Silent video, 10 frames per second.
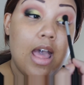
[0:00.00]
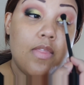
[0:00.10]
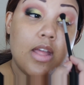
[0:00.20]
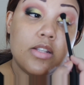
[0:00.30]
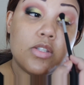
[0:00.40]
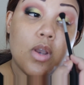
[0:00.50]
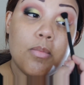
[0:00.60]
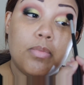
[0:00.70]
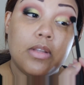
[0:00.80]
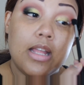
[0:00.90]
and then
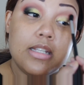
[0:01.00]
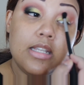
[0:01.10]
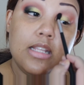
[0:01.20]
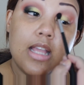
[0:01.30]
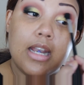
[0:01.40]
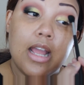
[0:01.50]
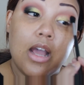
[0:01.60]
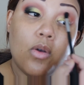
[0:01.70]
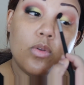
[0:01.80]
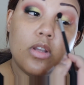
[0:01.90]
start blending that
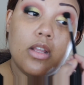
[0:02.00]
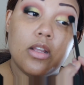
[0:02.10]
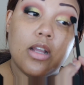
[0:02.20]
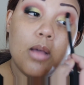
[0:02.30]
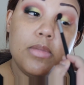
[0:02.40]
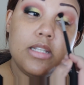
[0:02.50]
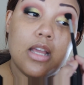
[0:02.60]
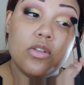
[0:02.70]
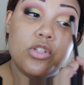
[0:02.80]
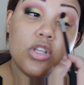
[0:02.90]
out, coming
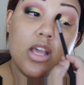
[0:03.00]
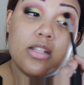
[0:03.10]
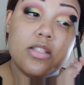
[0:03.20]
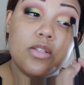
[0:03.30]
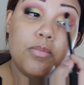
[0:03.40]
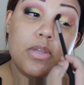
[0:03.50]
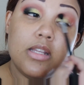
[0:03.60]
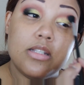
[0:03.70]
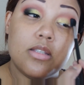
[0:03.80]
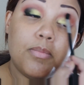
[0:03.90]
down just a
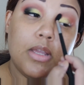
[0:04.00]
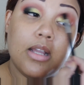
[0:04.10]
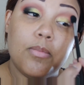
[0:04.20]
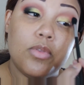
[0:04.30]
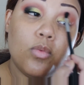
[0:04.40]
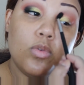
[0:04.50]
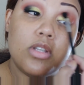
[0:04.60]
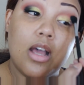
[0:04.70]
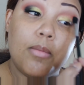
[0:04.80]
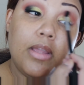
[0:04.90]
bit to pick up the
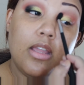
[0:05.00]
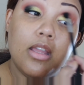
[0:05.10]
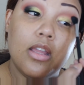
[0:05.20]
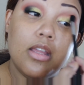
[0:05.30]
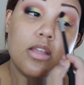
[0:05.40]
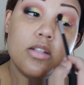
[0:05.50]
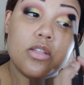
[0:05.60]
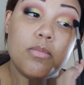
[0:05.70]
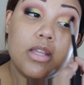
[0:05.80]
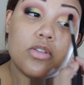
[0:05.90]
Wudabi
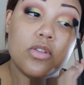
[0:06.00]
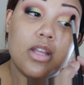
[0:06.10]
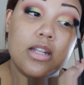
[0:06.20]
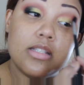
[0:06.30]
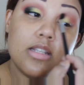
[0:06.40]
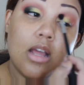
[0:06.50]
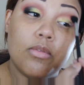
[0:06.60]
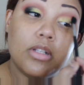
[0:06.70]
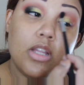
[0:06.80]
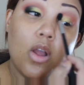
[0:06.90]
to make sure that it's
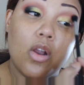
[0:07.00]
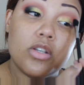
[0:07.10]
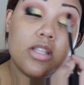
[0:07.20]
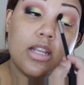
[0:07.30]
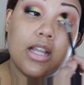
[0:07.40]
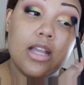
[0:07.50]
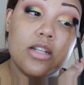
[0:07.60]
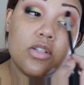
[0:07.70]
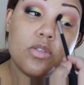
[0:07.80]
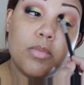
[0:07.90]
not really harsh, that it
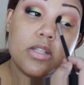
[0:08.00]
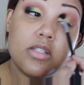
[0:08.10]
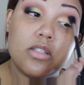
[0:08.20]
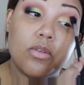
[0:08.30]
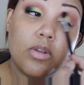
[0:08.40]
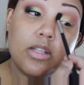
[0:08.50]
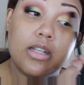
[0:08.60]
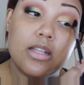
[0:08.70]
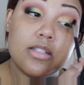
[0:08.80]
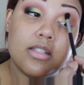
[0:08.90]
kind of just mixes in really
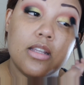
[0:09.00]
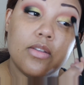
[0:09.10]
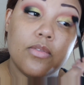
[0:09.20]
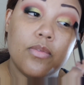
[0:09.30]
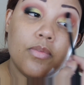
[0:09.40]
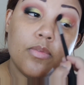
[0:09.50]
nicely.